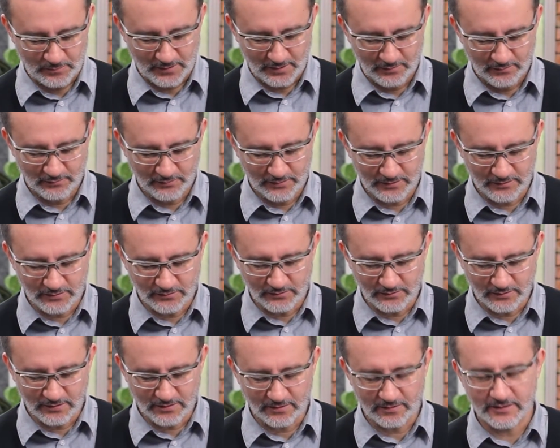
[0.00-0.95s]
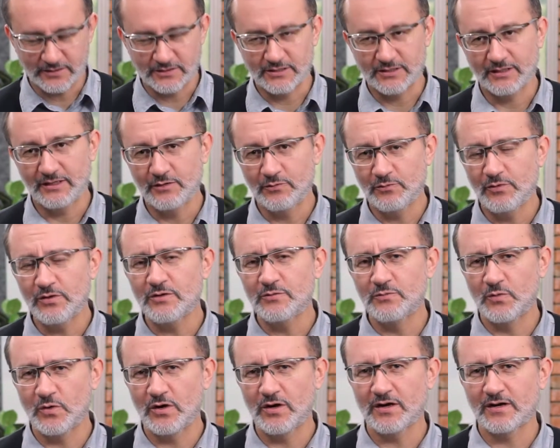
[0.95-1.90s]
we do encourage, you would
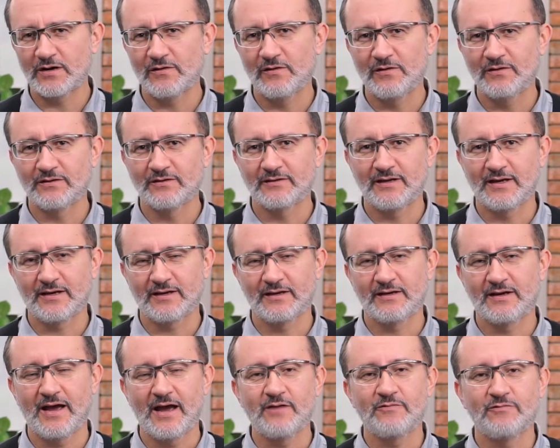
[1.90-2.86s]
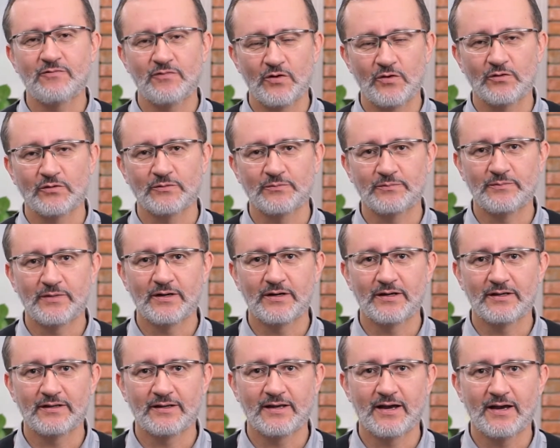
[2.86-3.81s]
work on like an iPhone,
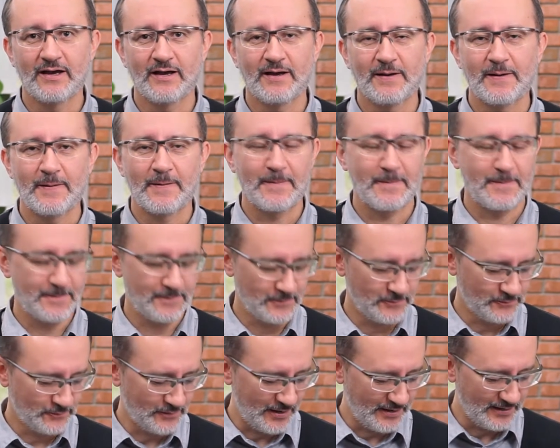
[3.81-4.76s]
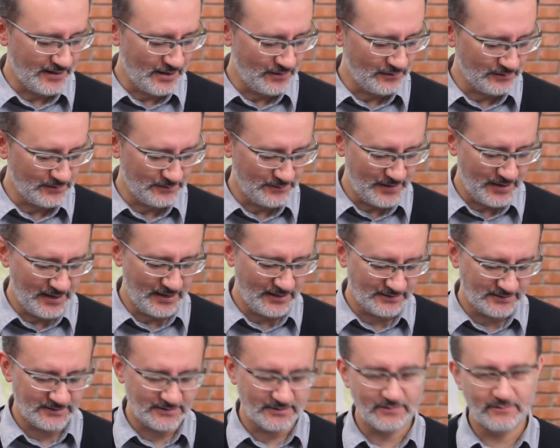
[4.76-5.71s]
but right now the
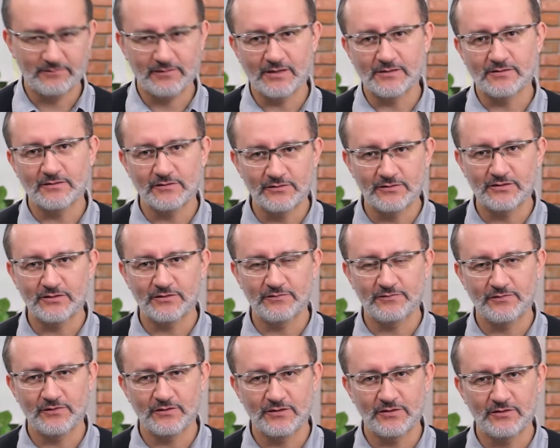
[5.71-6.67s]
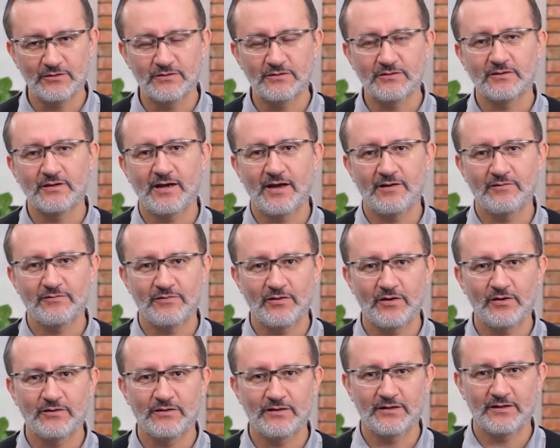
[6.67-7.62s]
best resolution for you to have
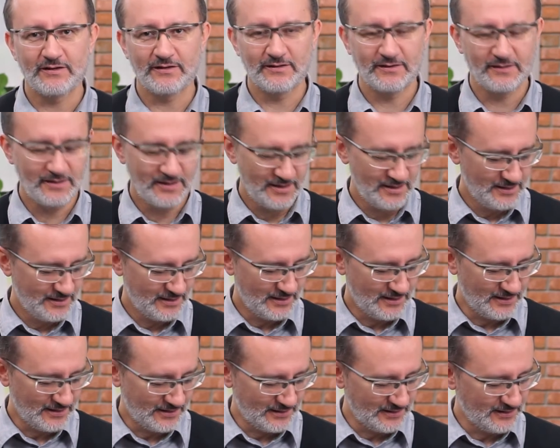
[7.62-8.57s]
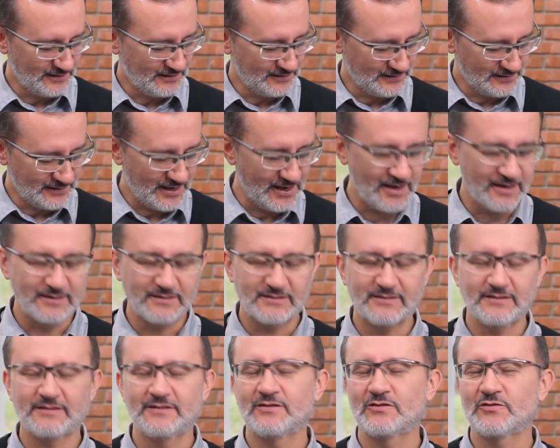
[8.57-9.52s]
all the lines
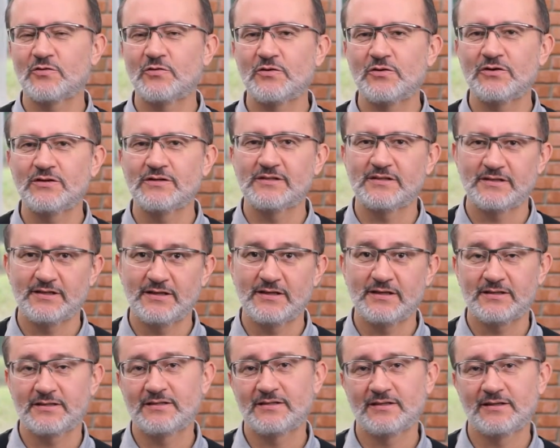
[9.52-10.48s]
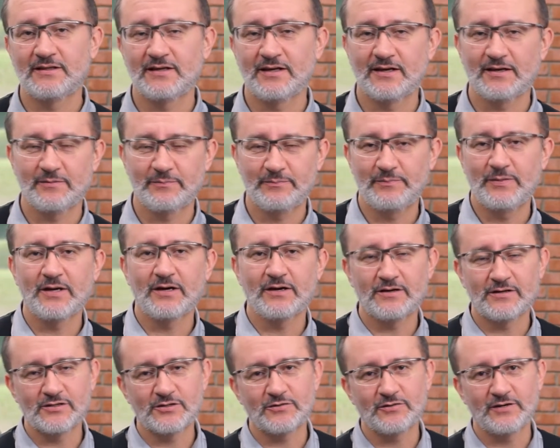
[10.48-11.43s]
in the scores, it's a bigger
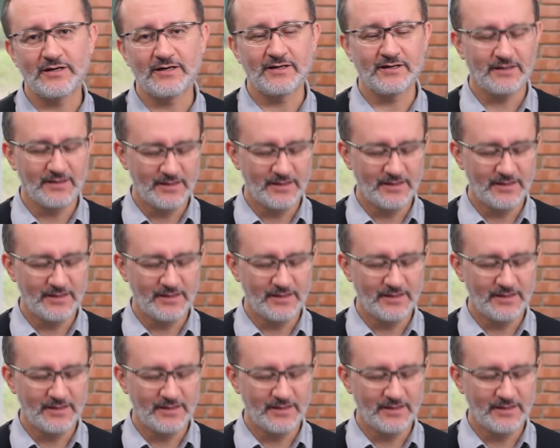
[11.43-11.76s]
screen,